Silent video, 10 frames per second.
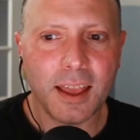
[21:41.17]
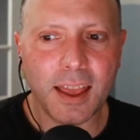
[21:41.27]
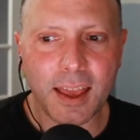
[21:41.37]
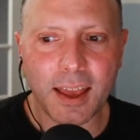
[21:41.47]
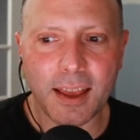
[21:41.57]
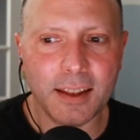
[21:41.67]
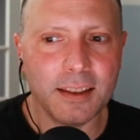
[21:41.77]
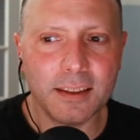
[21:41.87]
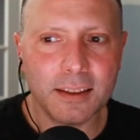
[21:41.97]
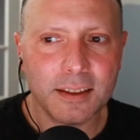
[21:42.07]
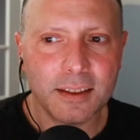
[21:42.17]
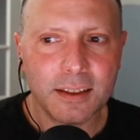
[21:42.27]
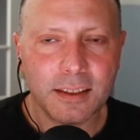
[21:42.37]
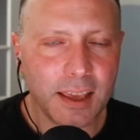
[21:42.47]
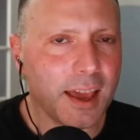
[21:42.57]
and
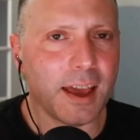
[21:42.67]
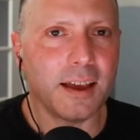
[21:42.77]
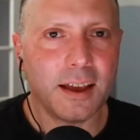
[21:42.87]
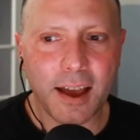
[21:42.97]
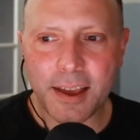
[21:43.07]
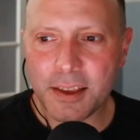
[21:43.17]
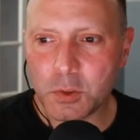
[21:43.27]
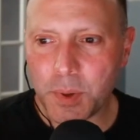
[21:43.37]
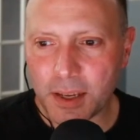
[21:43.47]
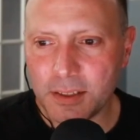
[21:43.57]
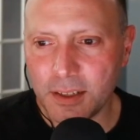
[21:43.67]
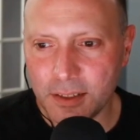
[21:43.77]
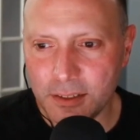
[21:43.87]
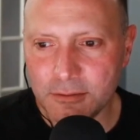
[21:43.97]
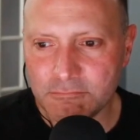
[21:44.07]
yeah, I
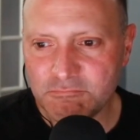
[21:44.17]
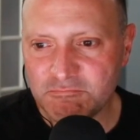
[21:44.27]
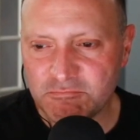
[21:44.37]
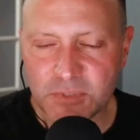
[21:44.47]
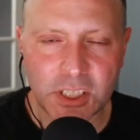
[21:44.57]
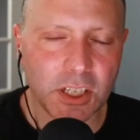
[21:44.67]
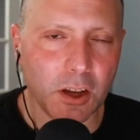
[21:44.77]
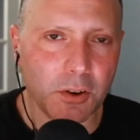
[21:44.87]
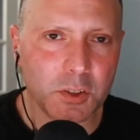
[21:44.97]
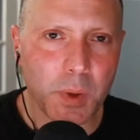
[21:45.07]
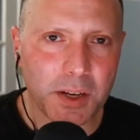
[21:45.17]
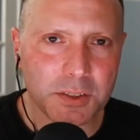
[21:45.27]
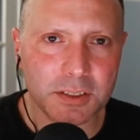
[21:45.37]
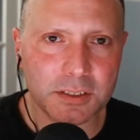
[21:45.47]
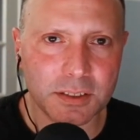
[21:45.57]
expected, you know,
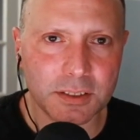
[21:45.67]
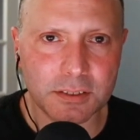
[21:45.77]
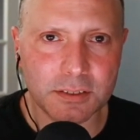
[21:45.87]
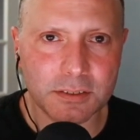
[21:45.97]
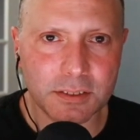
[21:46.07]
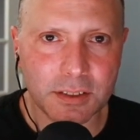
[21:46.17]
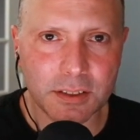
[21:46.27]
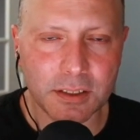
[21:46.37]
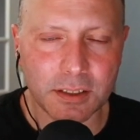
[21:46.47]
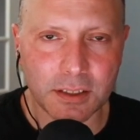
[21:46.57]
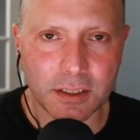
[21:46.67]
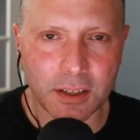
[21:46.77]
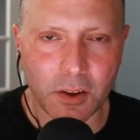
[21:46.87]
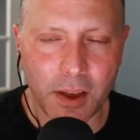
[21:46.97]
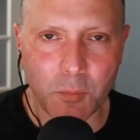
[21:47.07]
especially since
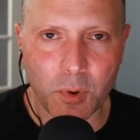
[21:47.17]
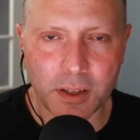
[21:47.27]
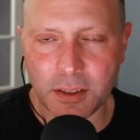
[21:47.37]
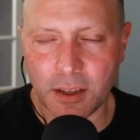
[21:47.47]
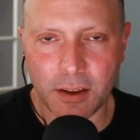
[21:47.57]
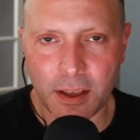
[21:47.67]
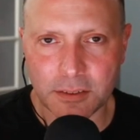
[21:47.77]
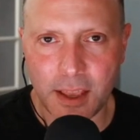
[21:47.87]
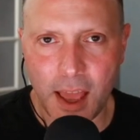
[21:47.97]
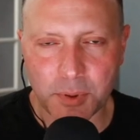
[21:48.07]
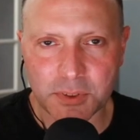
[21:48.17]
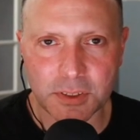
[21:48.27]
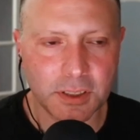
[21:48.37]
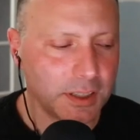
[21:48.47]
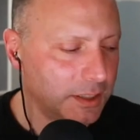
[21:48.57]
you know M1, you know, Apple
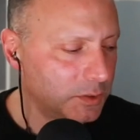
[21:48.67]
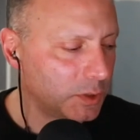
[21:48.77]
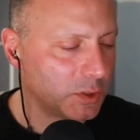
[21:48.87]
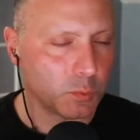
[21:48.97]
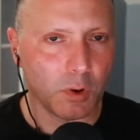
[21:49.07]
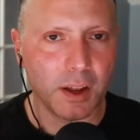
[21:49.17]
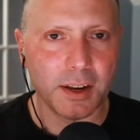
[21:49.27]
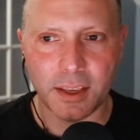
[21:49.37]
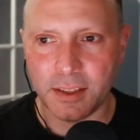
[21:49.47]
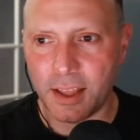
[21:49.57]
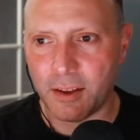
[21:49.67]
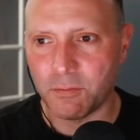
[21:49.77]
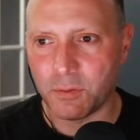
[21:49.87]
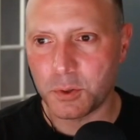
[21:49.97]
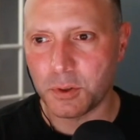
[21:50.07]
Silicon is is running in that
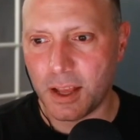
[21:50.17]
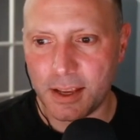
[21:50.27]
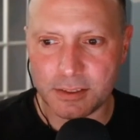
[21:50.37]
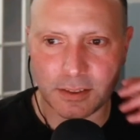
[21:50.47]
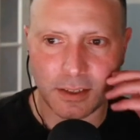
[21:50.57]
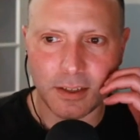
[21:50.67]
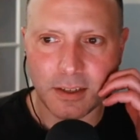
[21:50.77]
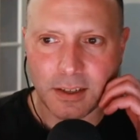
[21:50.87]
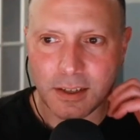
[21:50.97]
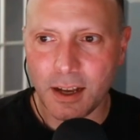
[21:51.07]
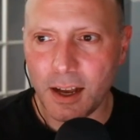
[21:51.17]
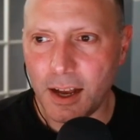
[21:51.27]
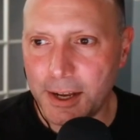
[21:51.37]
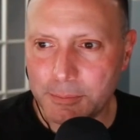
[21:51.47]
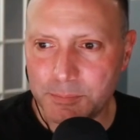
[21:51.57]
virtualized
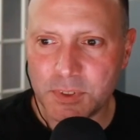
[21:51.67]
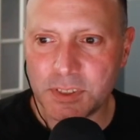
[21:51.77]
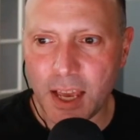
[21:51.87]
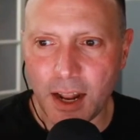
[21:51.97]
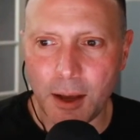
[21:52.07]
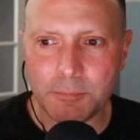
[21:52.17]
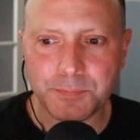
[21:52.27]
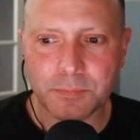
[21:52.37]
um, setup,